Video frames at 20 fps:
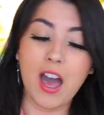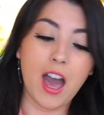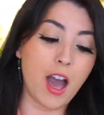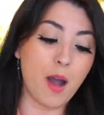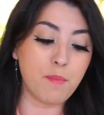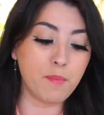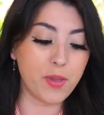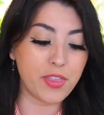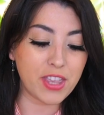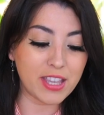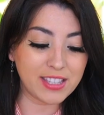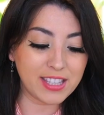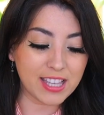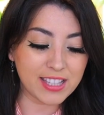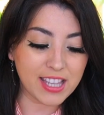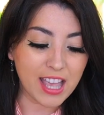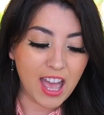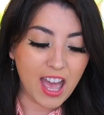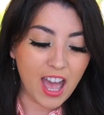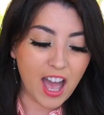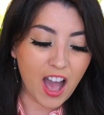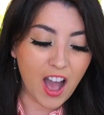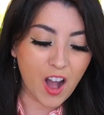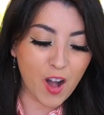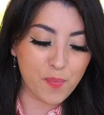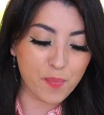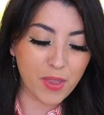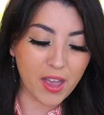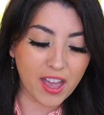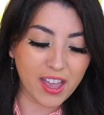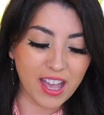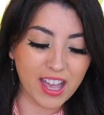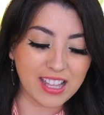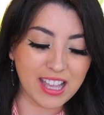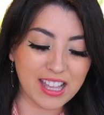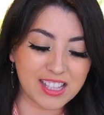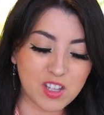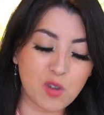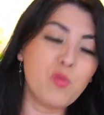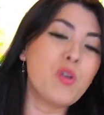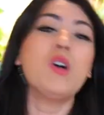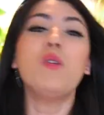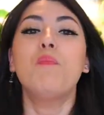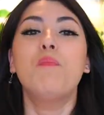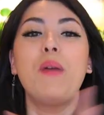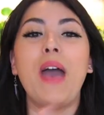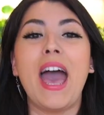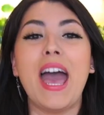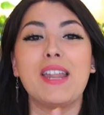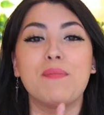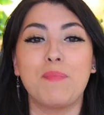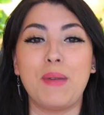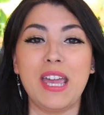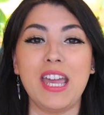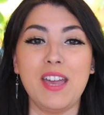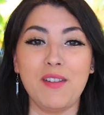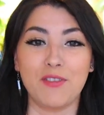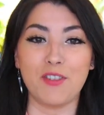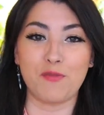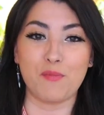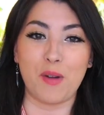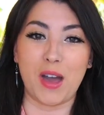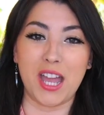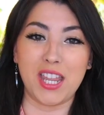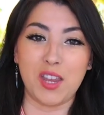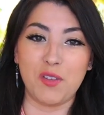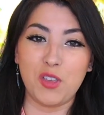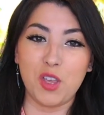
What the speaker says: But this is, it's a real pet peeve of mine,